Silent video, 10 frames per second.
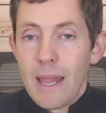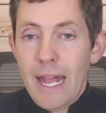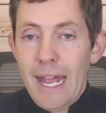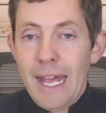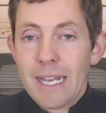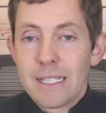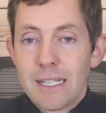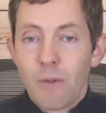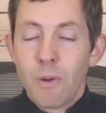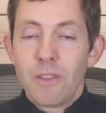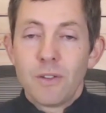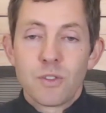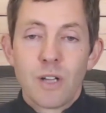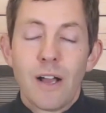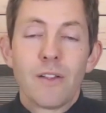And with your
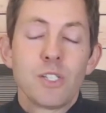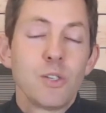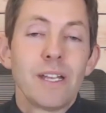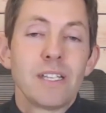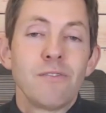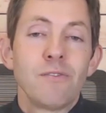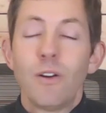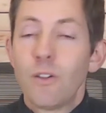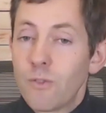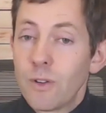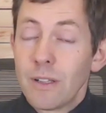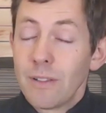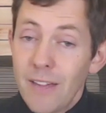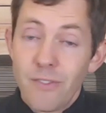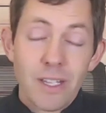dollars, you get to vote for the
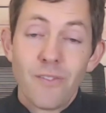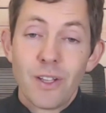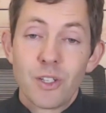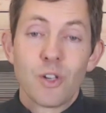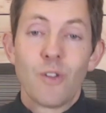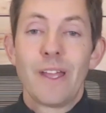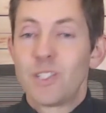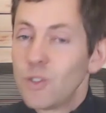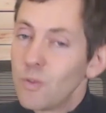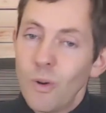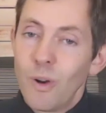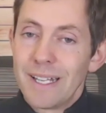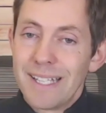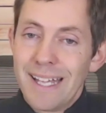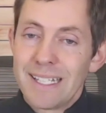life and the future that you want.
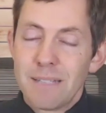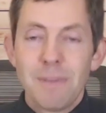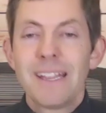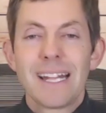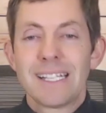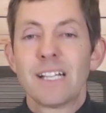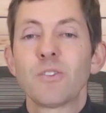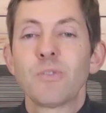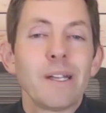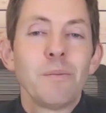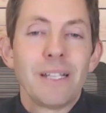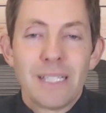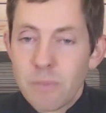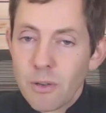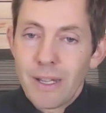And to me, that's incredibly
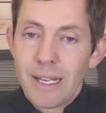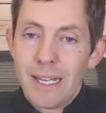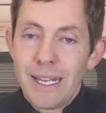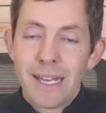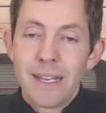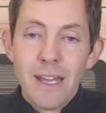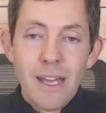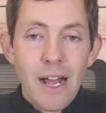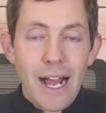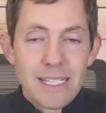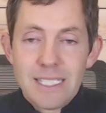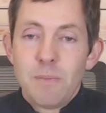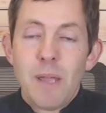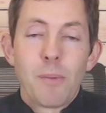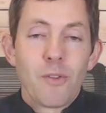liberating. And I see
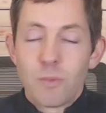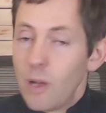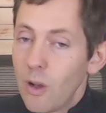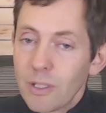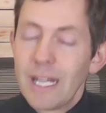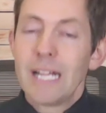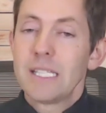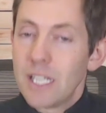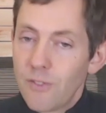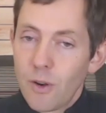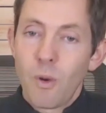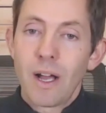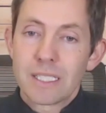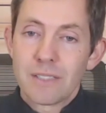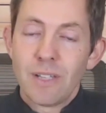people from all kinds of different
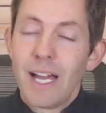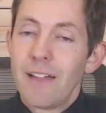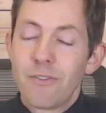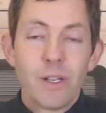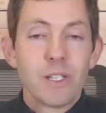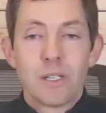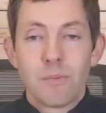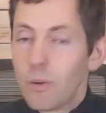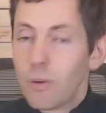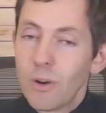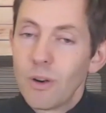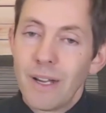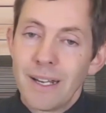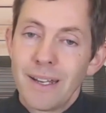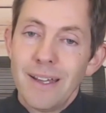walks of life, rich and poor,
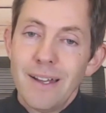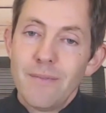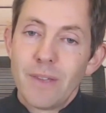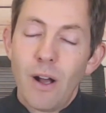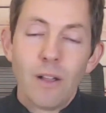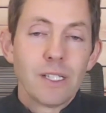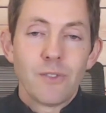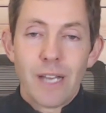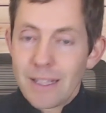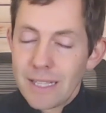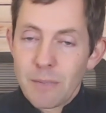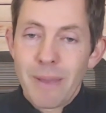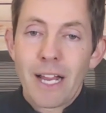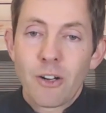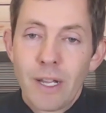and all different ethnic
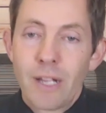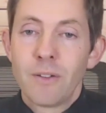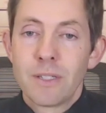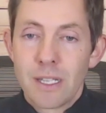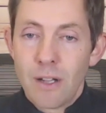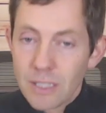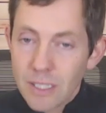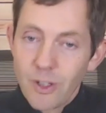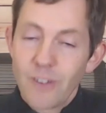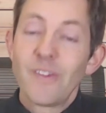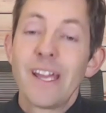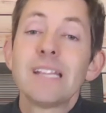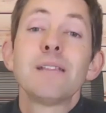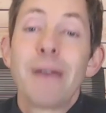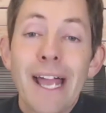backgrounds and all different faith
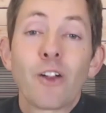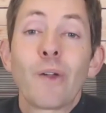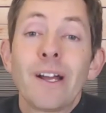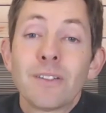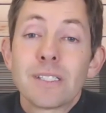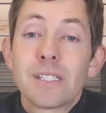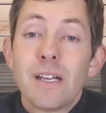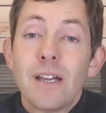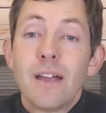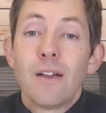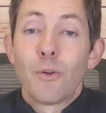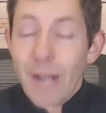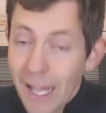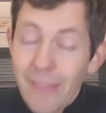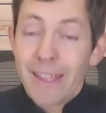backgrounds,
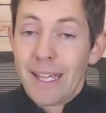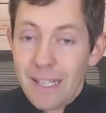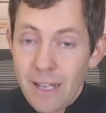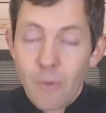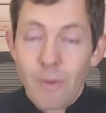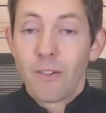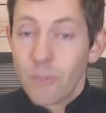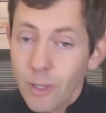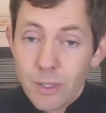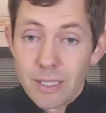rallying around food